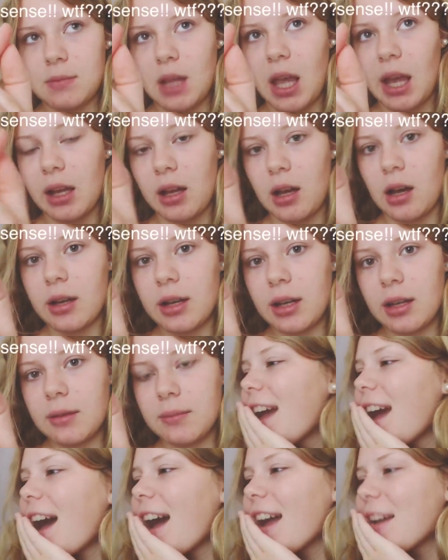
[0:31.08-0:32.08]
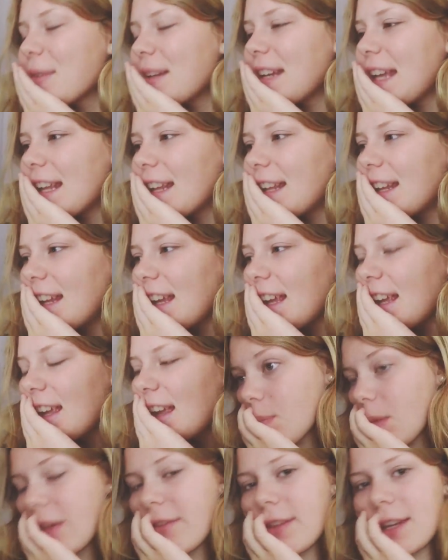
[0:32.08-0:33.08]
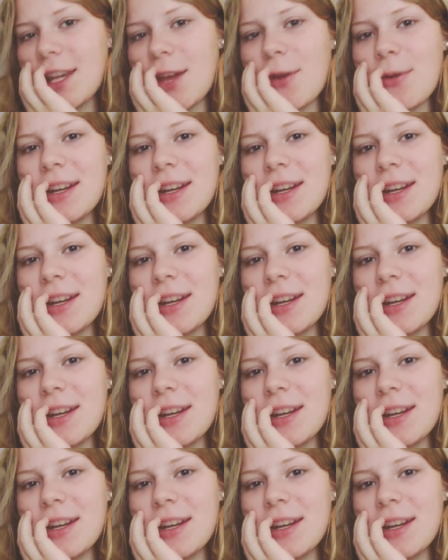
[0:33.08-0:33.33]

I got it. I've been editing my video